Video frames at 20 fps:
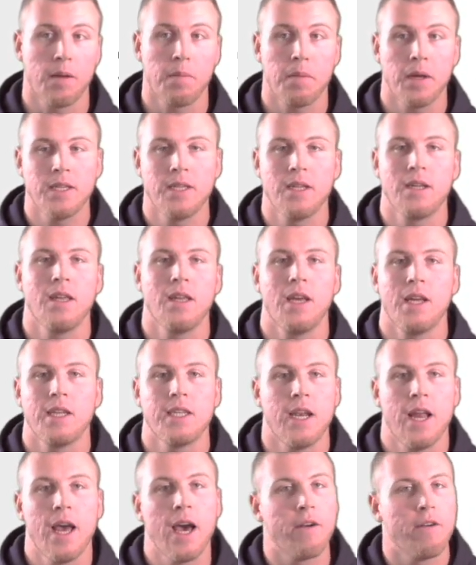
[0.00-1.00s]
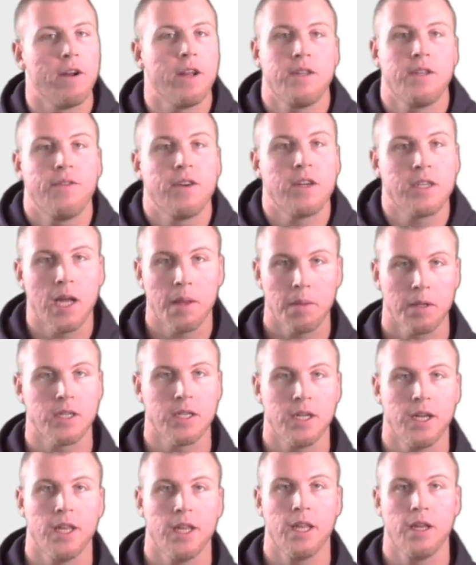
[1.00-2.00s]
Basically, it's an ad, right? It's the first time they're
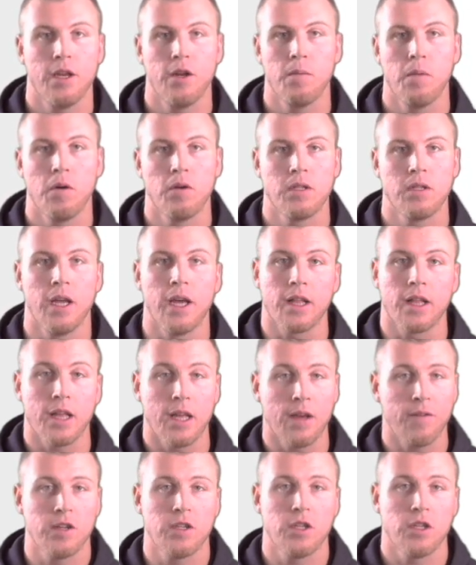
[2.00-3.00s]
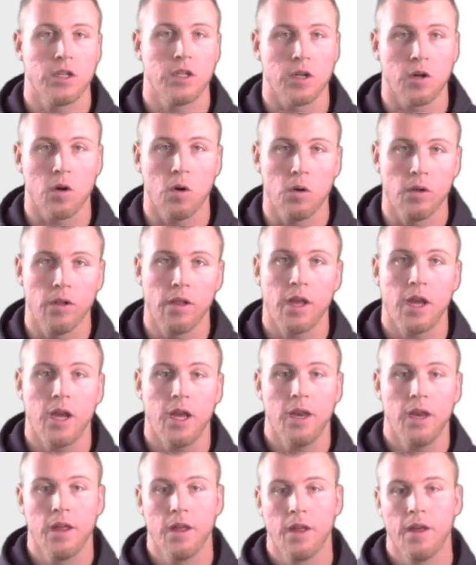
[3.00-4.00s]
seeing that you, most likely, if it's just a cold
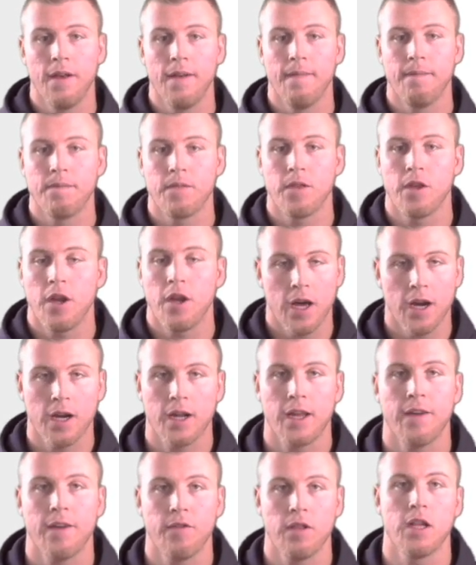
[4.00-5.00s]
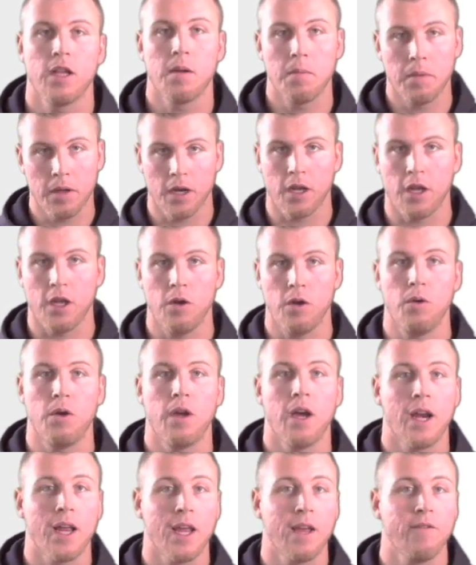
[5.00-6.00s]
lead. You got to give a little bit of you. You
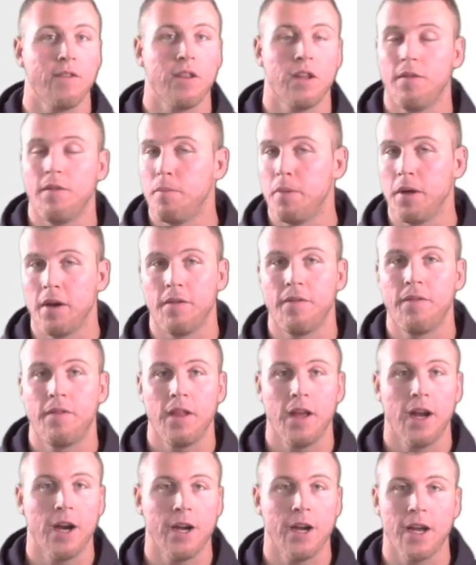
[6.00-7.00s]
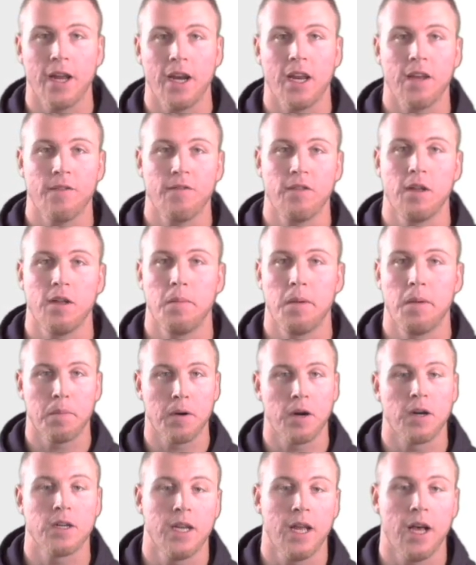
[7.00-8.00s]
got to give a little bit of flair. You got to give a little
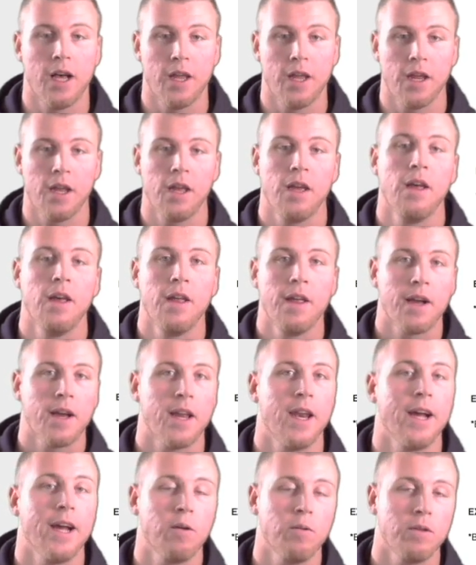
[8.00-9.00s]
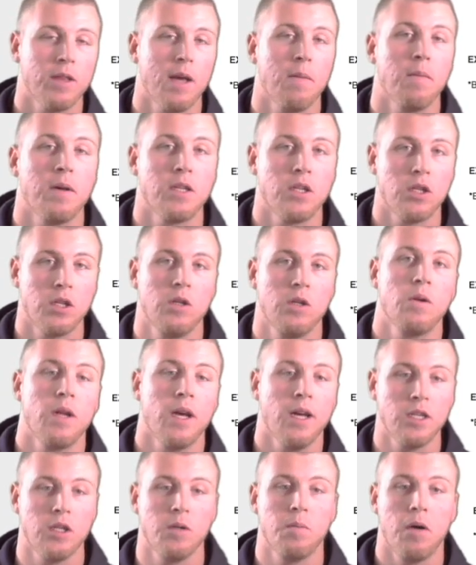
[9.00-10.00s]
personality. Connect with them as soon
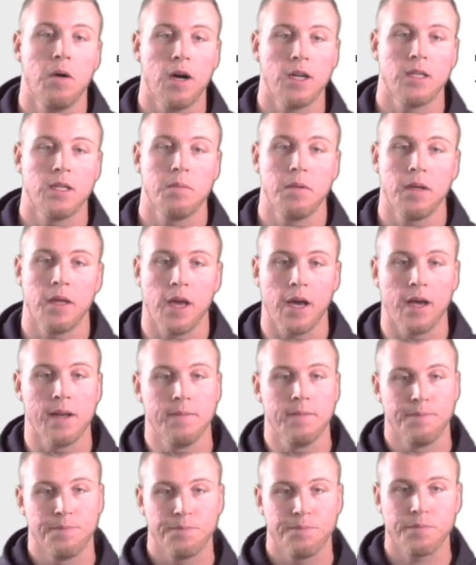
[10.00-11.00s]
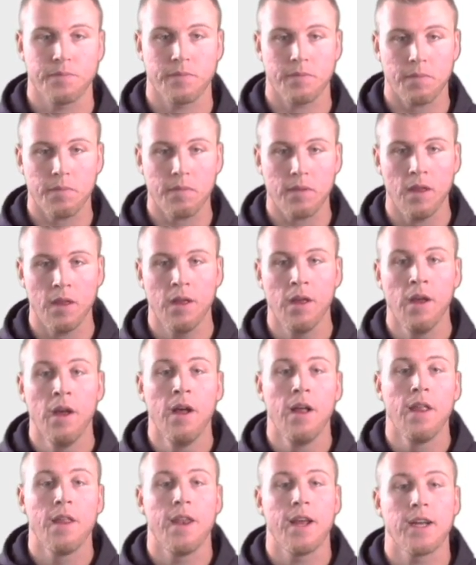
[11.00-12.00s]
as you possibly can.
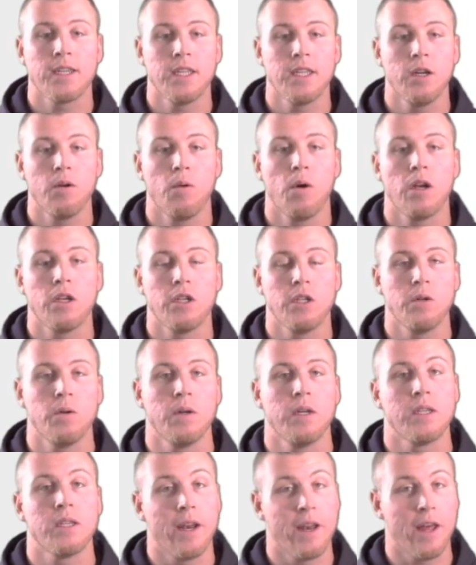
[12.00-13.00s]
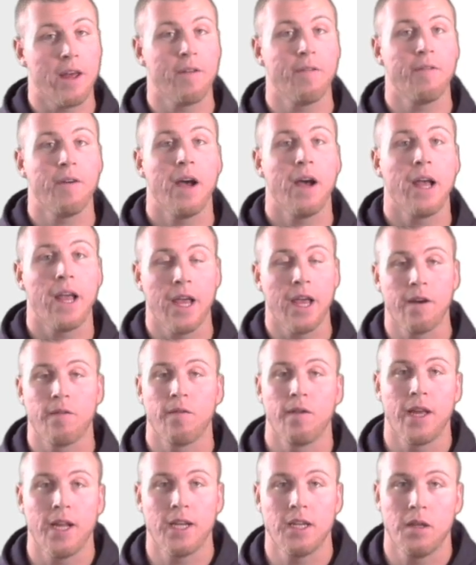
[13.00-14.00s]
Next thing you want to do is identify and
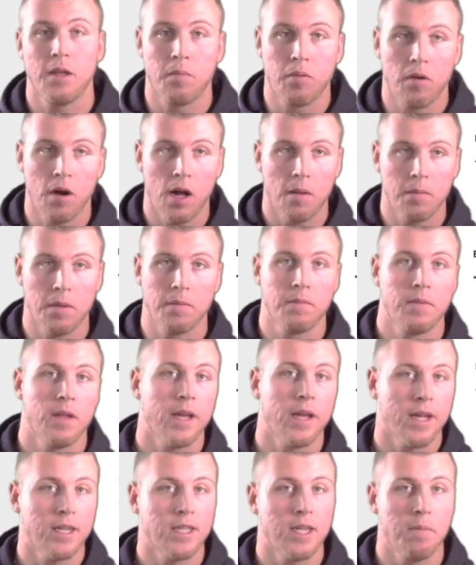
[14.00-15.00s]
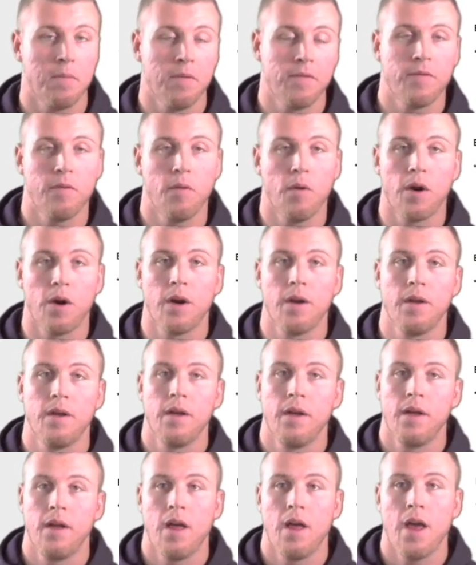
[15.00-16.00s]
relate to the problem. Like I said before,
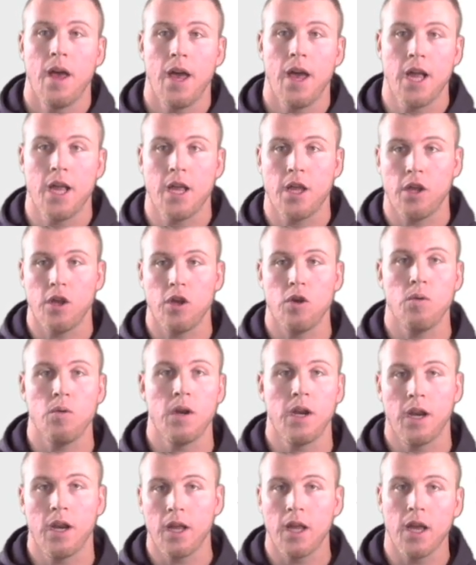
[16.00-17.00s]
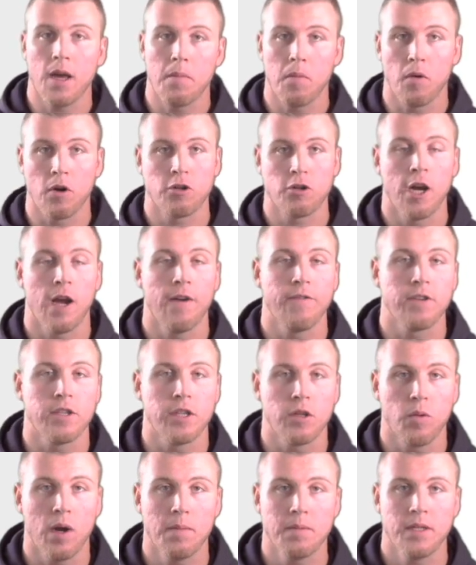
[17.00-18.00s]
hey, you need to get more traffic to
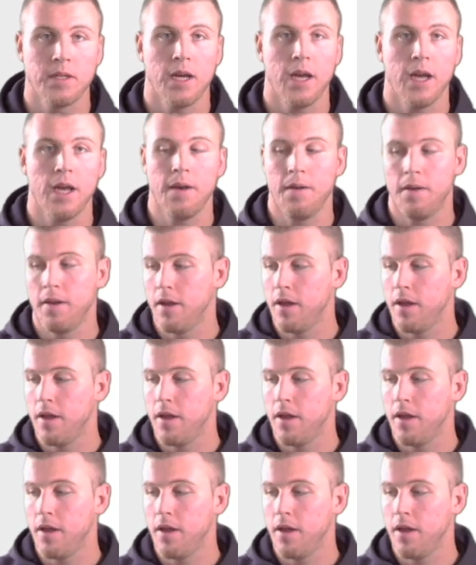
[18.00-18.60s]
your website.